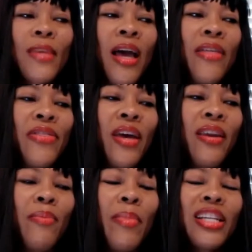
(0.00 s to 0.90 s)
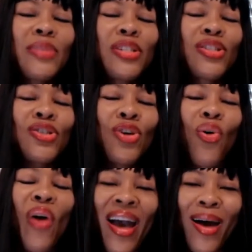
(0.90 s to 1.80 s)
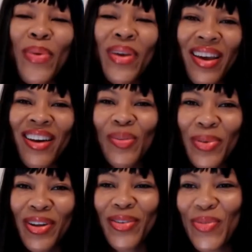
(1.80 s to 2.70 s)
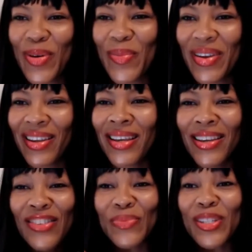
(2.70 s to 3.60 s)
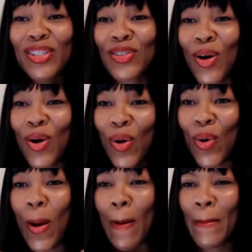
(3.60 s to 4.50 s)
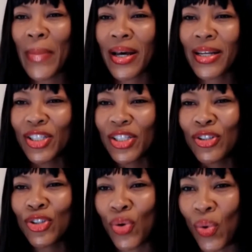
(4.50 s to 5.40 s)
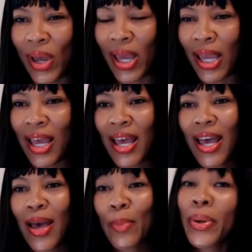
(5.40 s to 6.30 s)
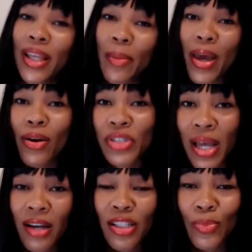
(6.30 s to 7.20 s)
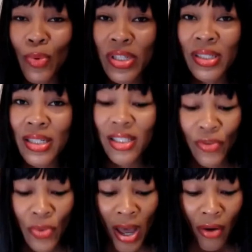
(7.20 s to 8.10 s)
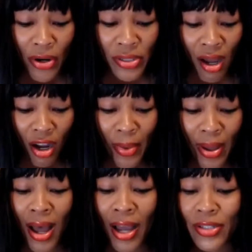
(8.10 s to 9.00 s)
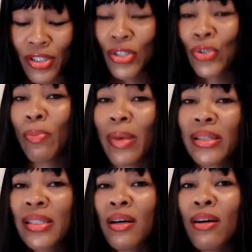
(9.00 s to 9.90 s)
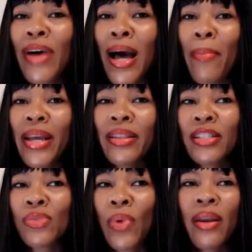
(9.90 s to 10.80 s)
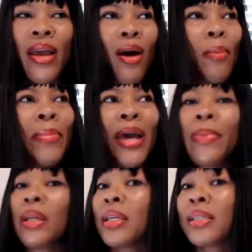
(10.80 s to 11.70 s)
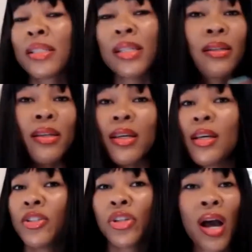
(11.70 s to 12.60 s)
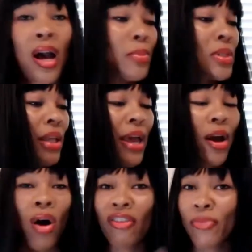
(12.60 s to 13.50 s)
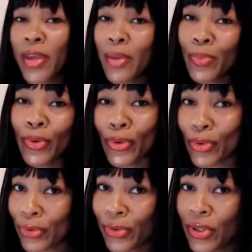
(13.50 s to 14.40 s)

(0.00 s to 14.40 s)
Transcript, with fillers: And then it makes me so happy to help other women. It gives me so much joy. Yeah. Put that man on child support, sis. If you out here talking about, I could just do it myself, I make this right now. Baby, listen, jobs lay off people.